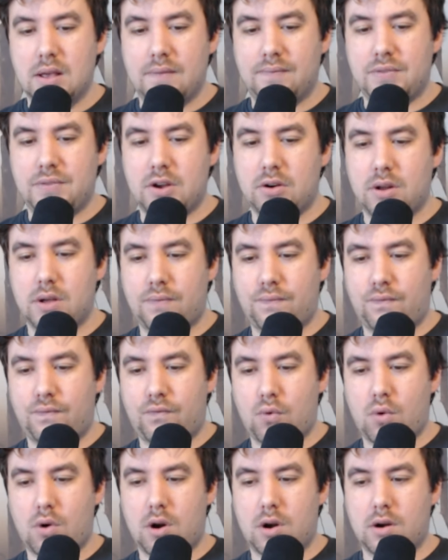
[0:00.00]
They're at a
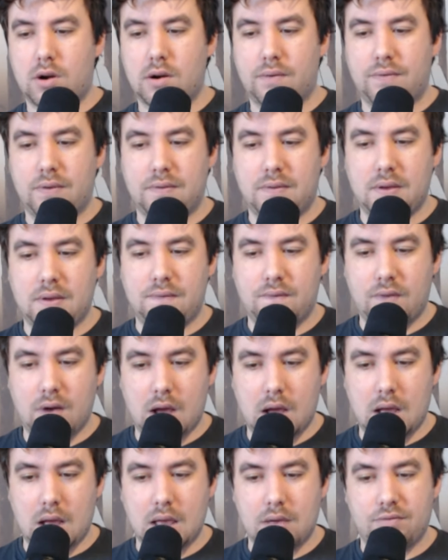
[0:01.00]

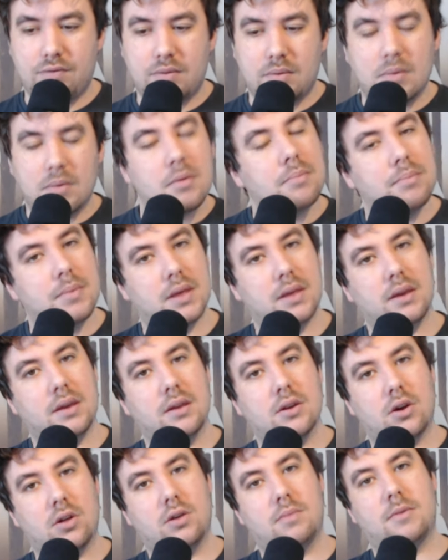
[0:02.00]
$455 million
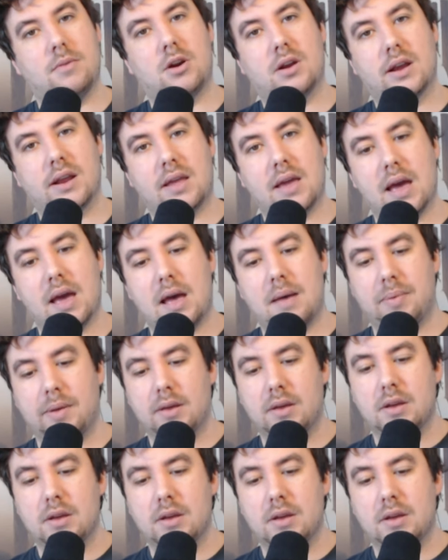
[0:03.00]
market cap.